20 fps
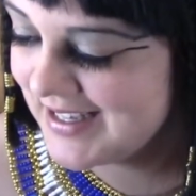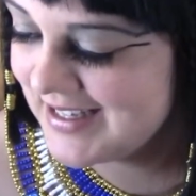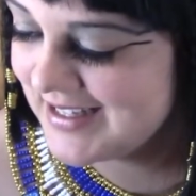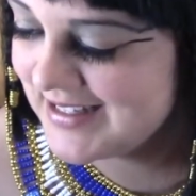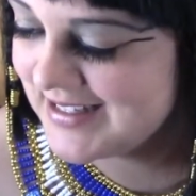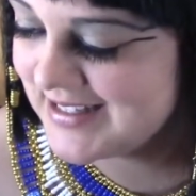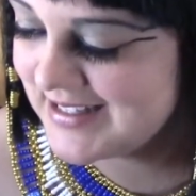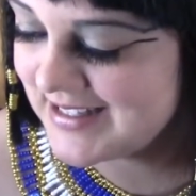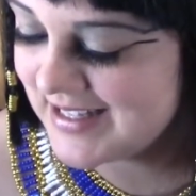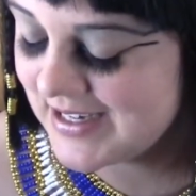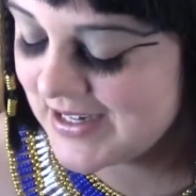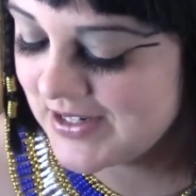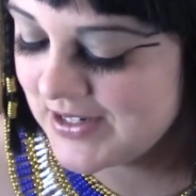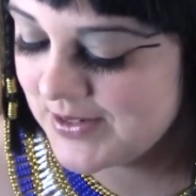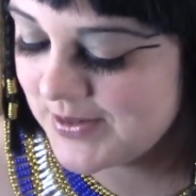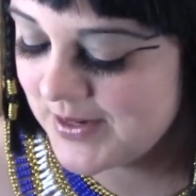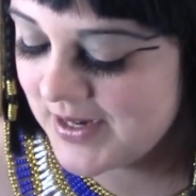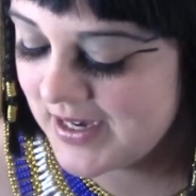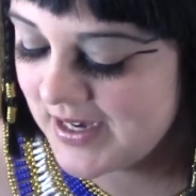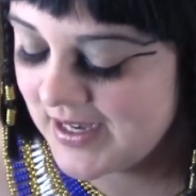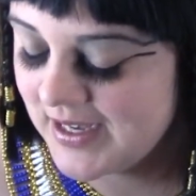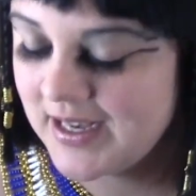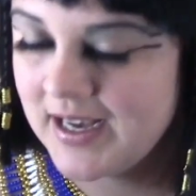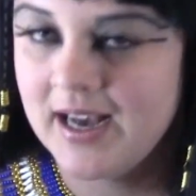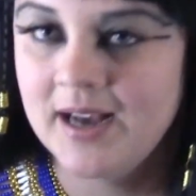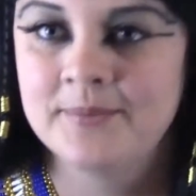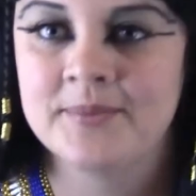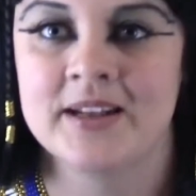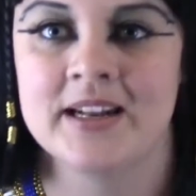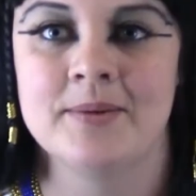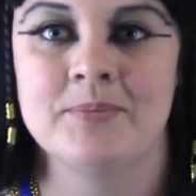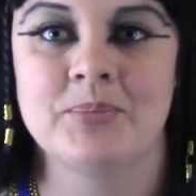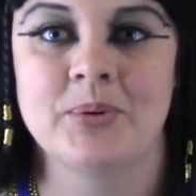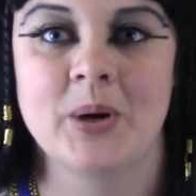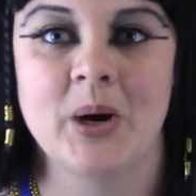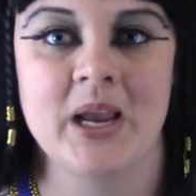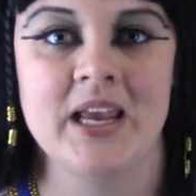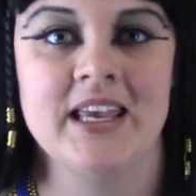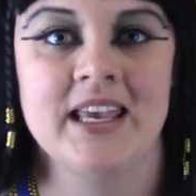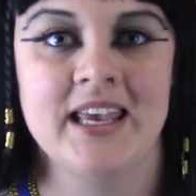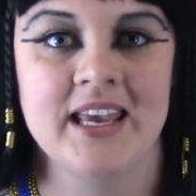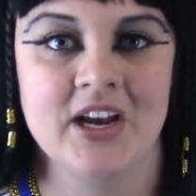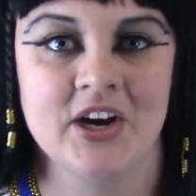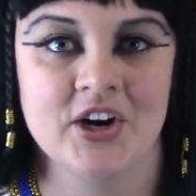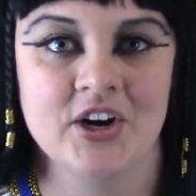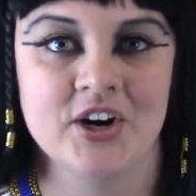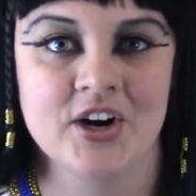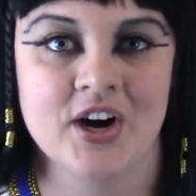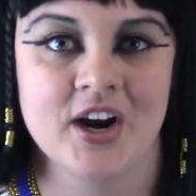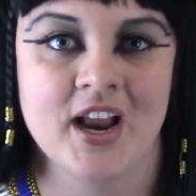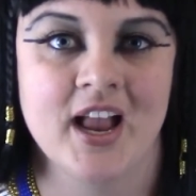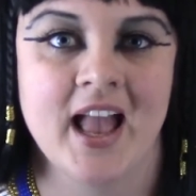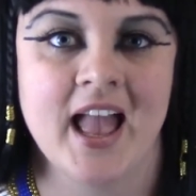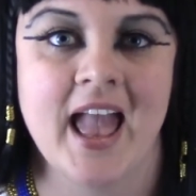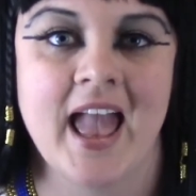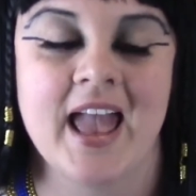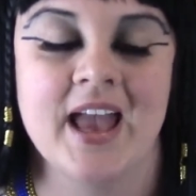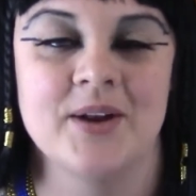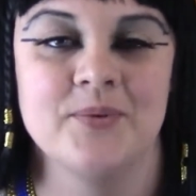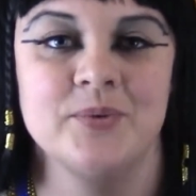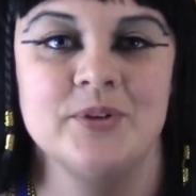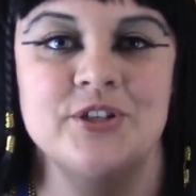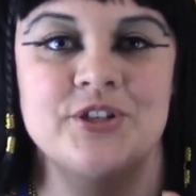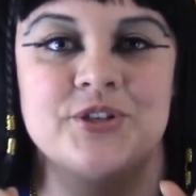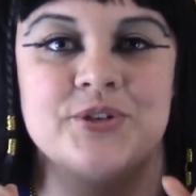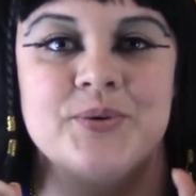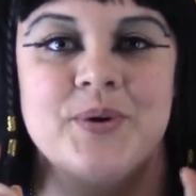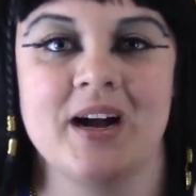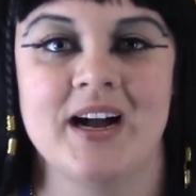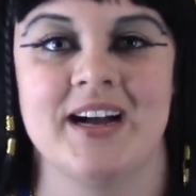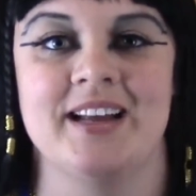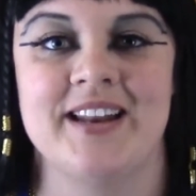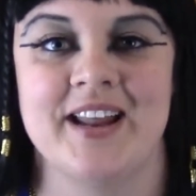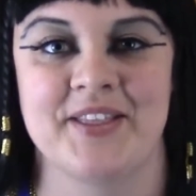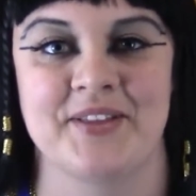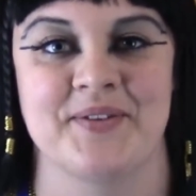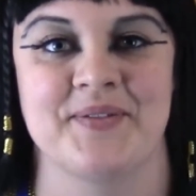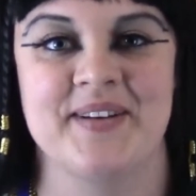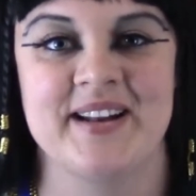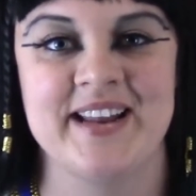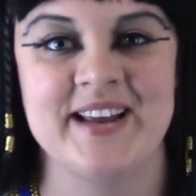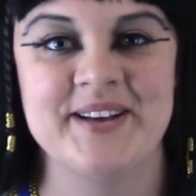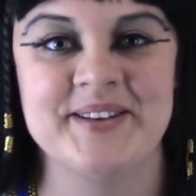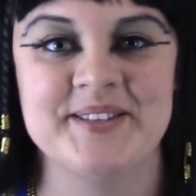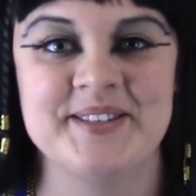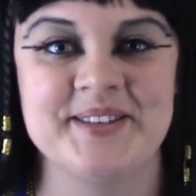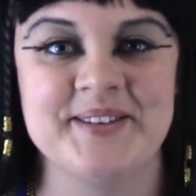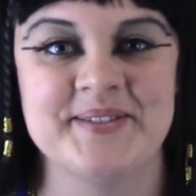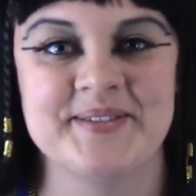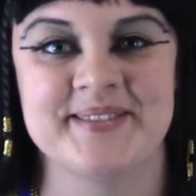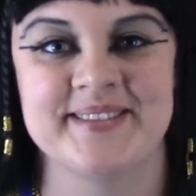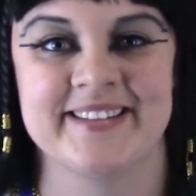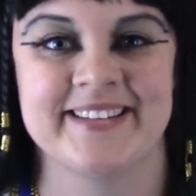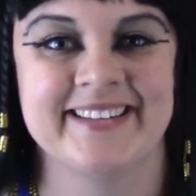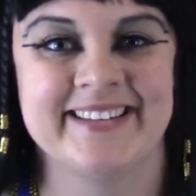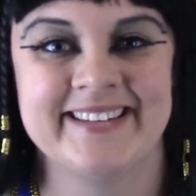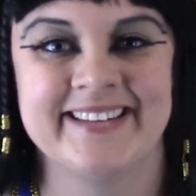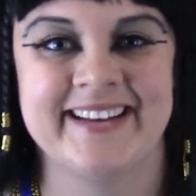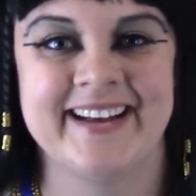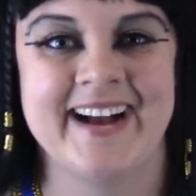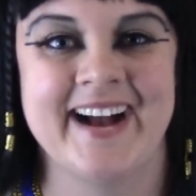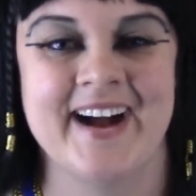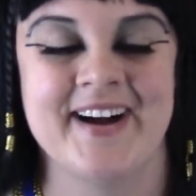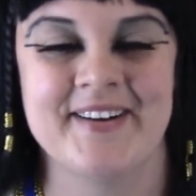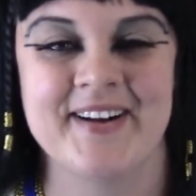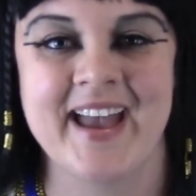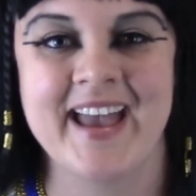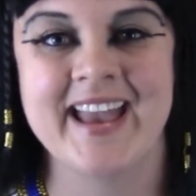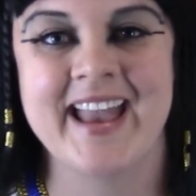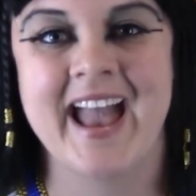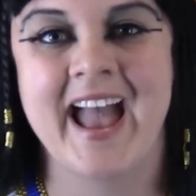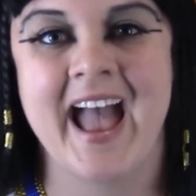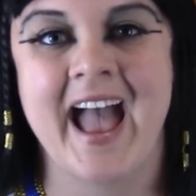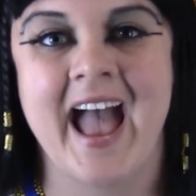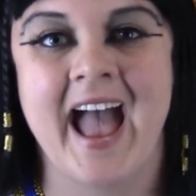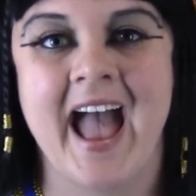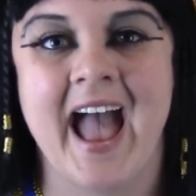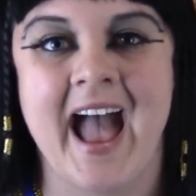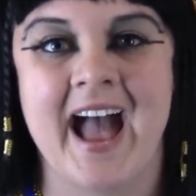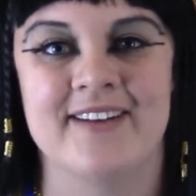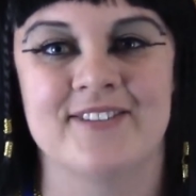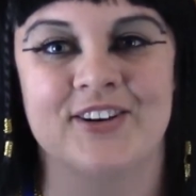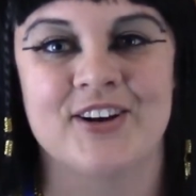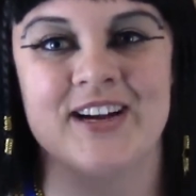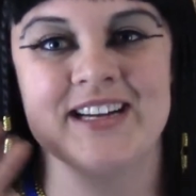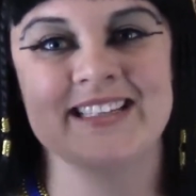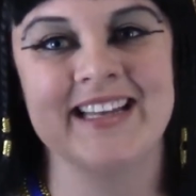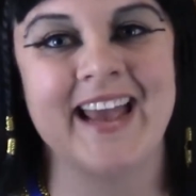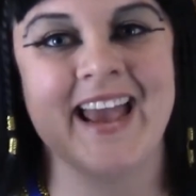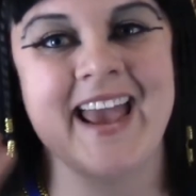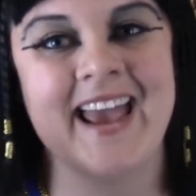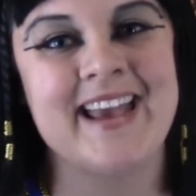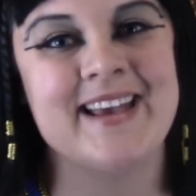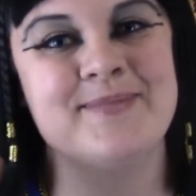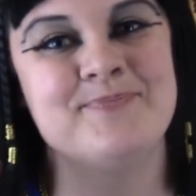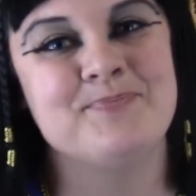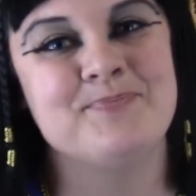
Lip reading: so I'm gonna break here and we'll do another video soon. Okay, have a great day.